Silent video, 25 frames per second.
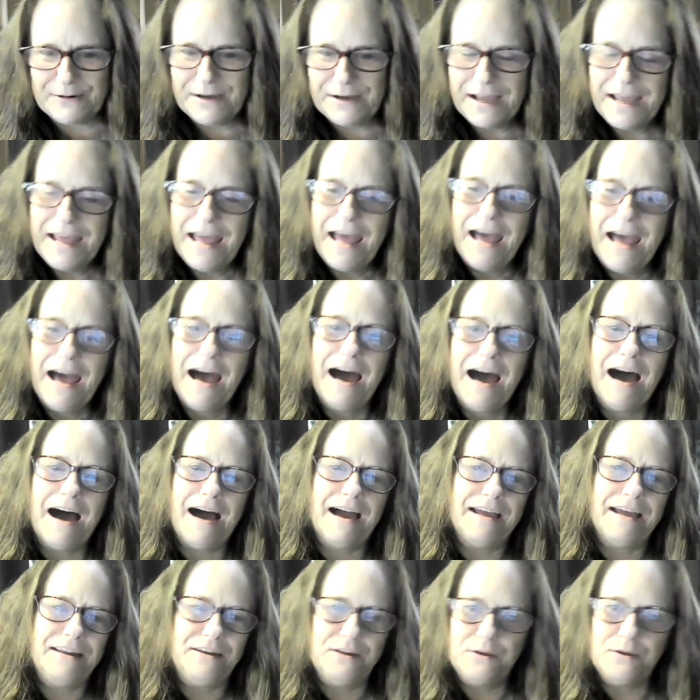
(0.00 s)
So
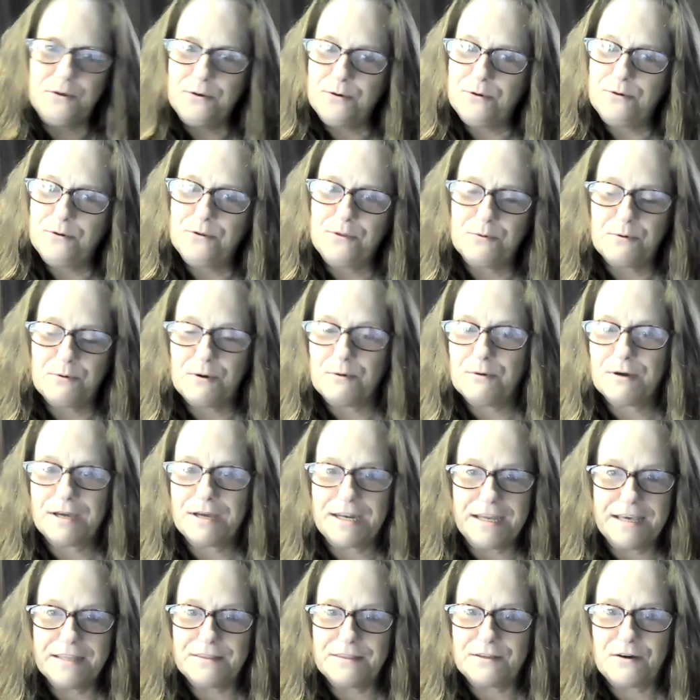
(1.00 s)
I knew that we
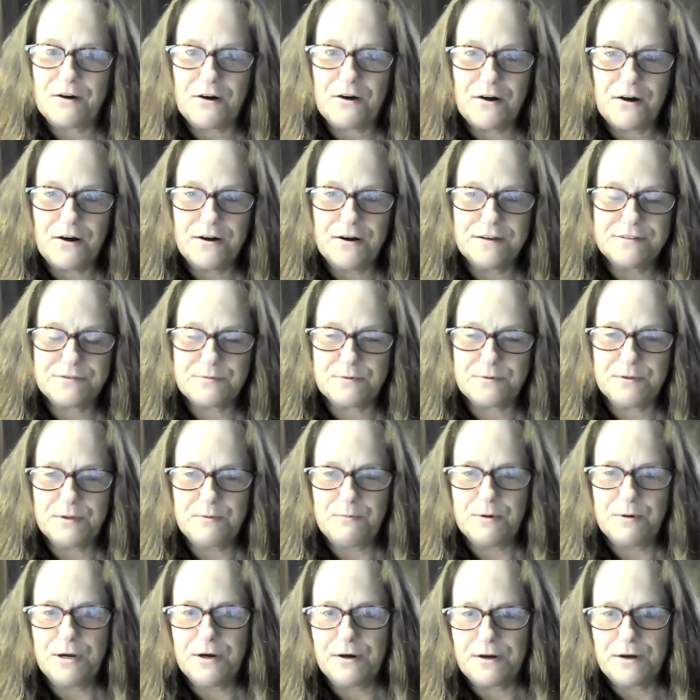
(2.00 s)
were going to get the card. It's
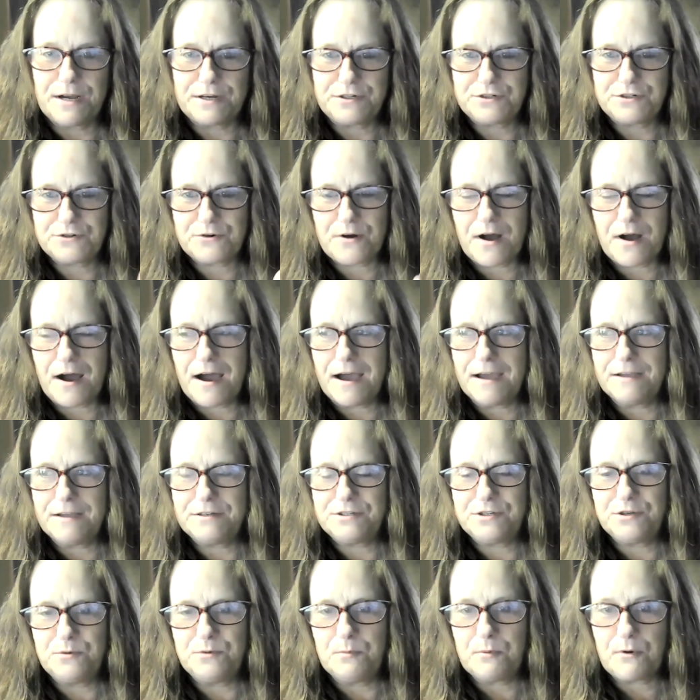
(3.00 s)
really weird. I
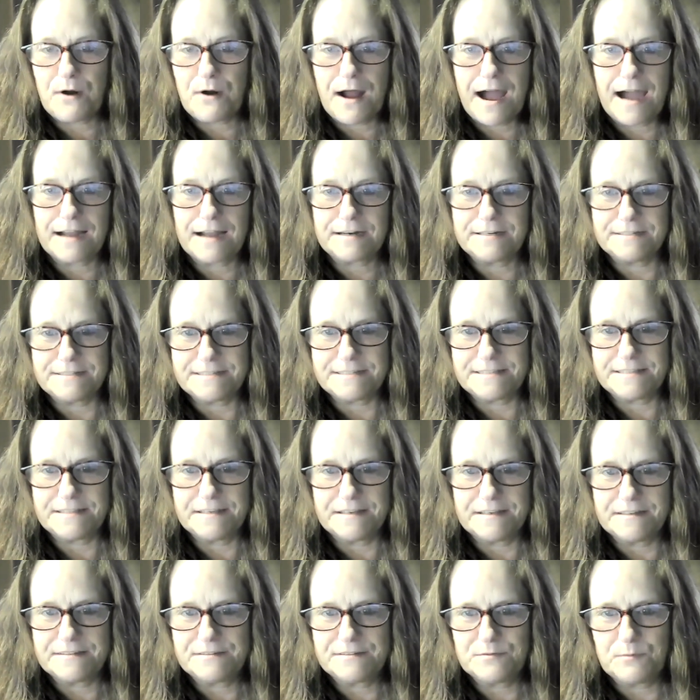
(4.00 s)
try to
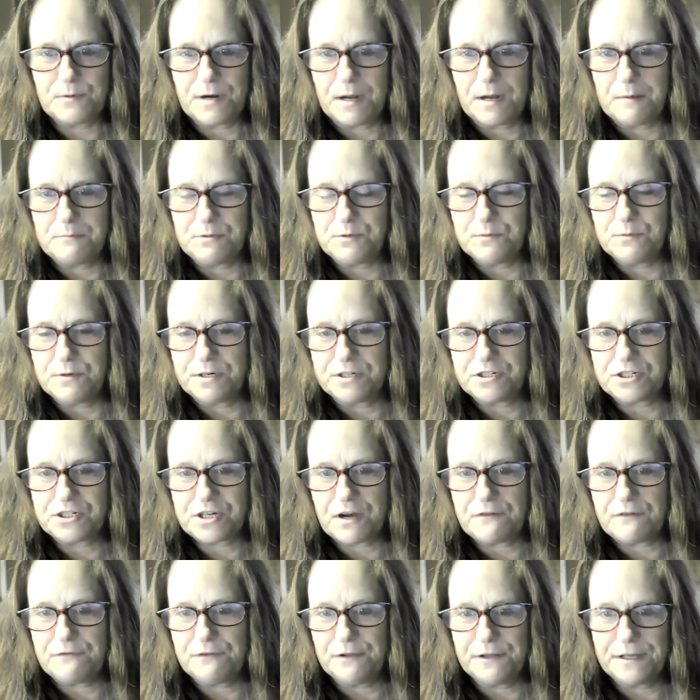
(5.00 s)
practice this when I'm doing
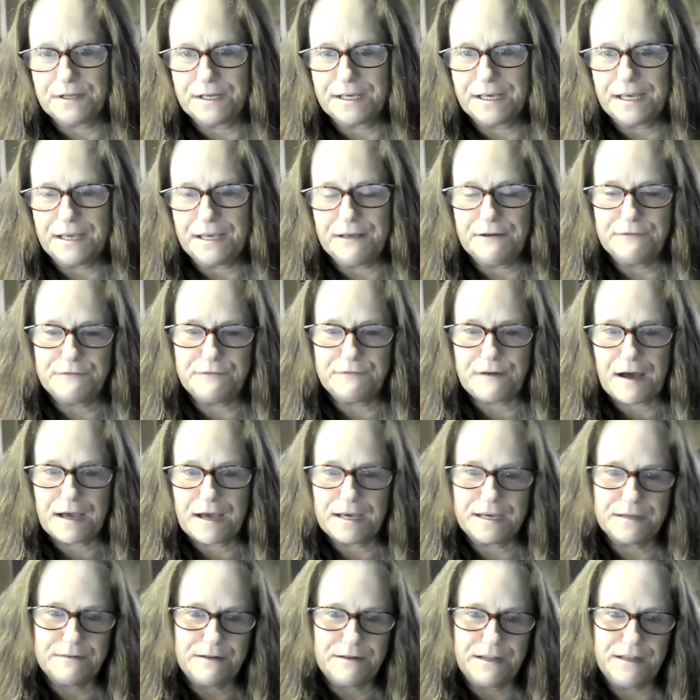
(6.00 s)
shuffling. If
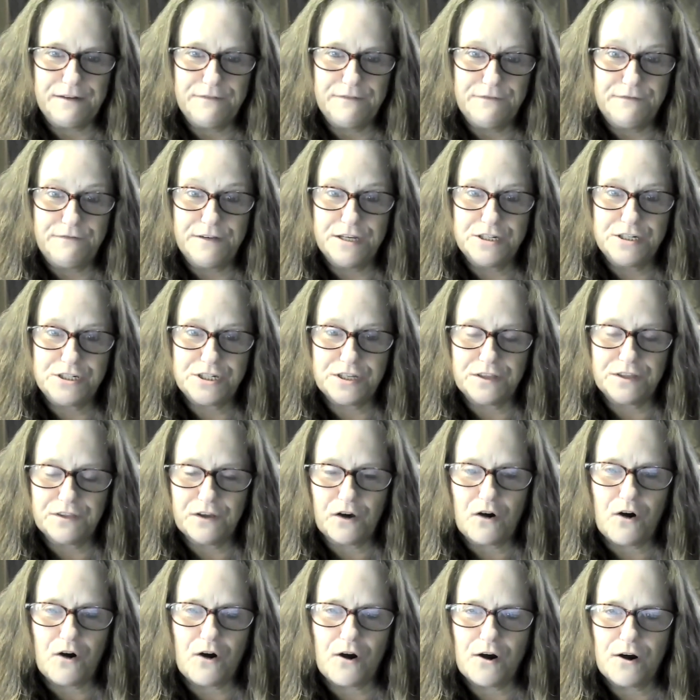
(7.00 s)
I can
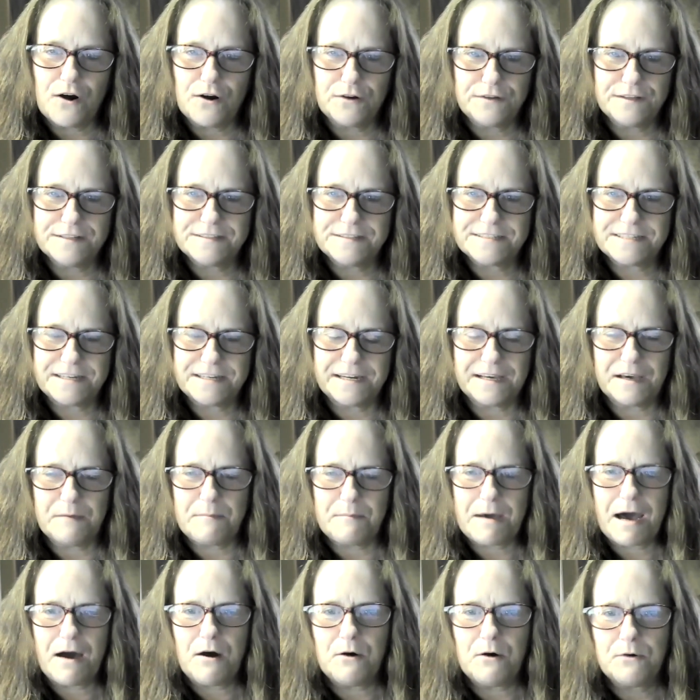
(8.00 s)
envision the card that's going
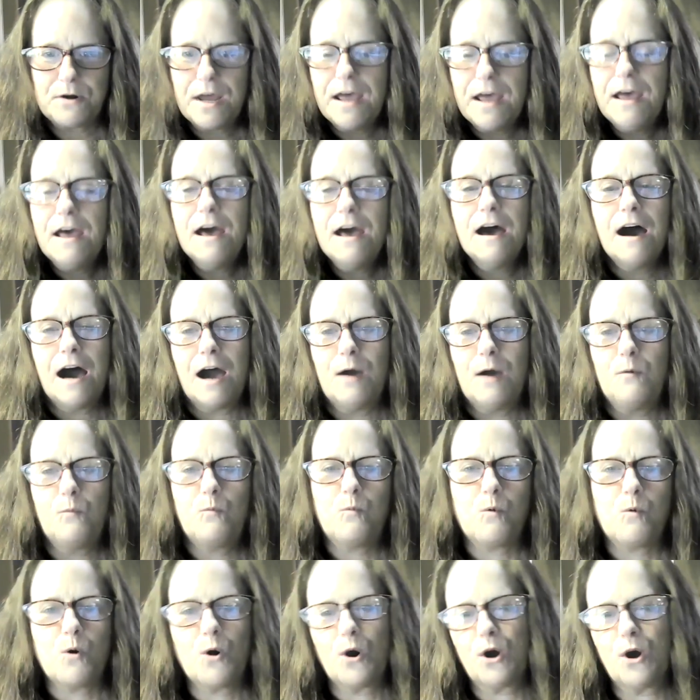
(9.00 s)
to come out, I
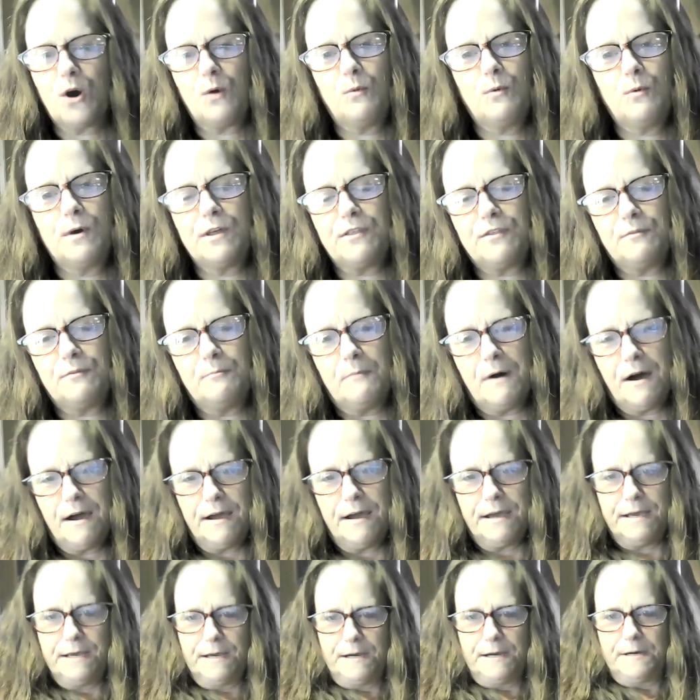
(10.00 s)
work with
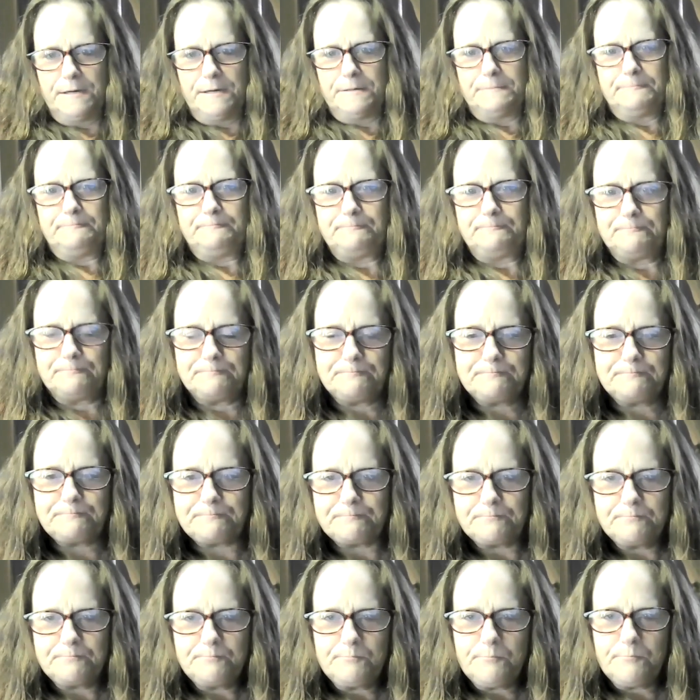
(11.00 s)
my um,
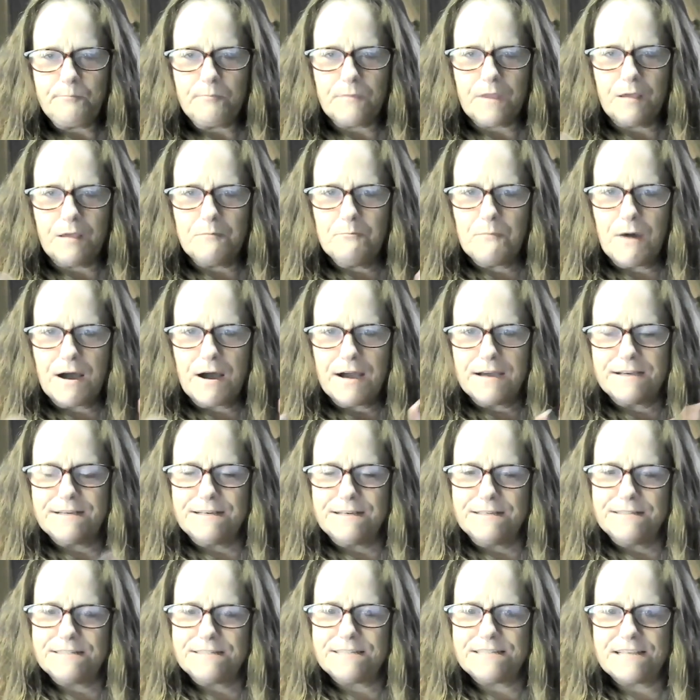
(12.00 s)

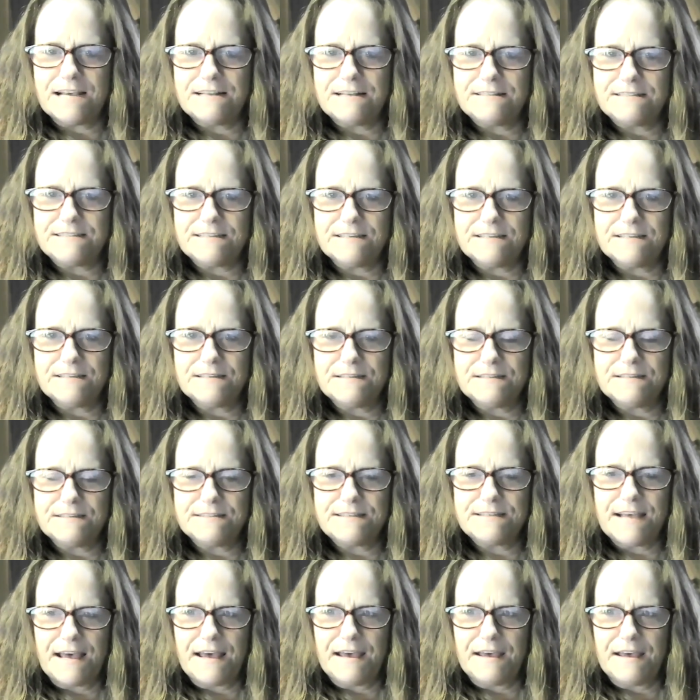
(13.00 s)
my
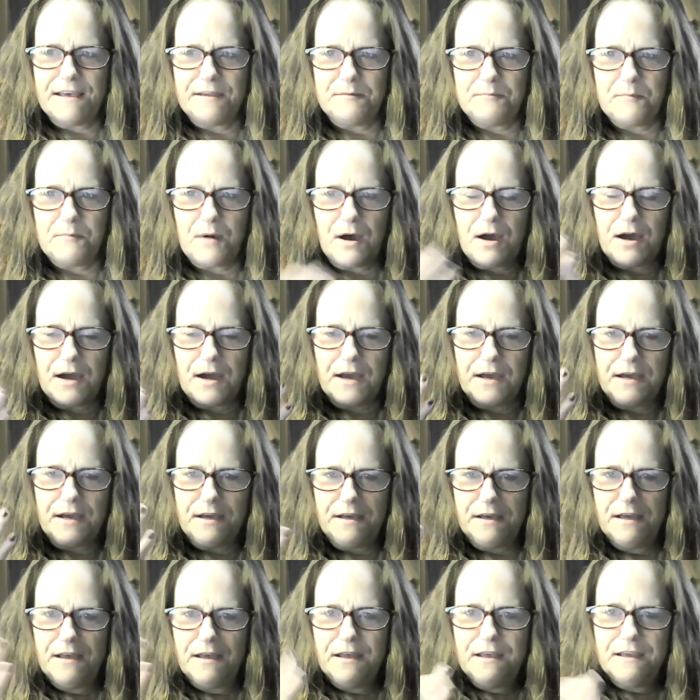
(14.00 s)
senses and
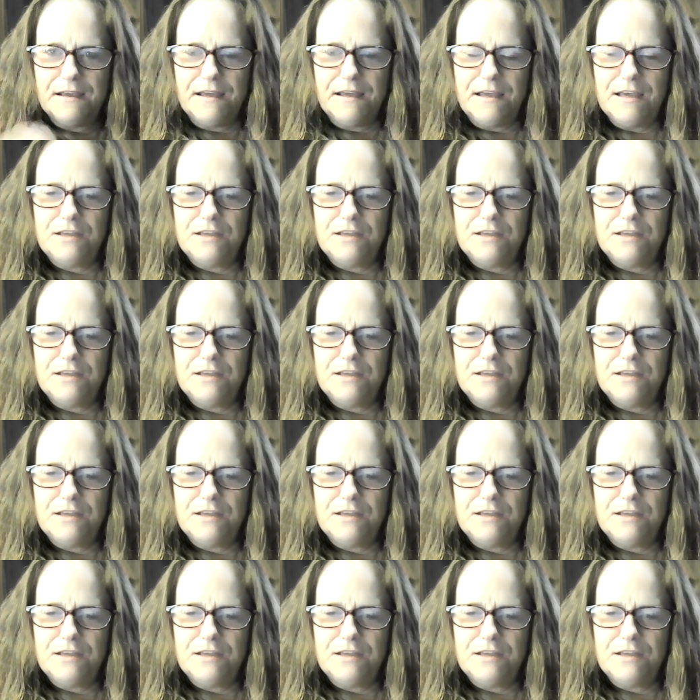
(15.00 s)
my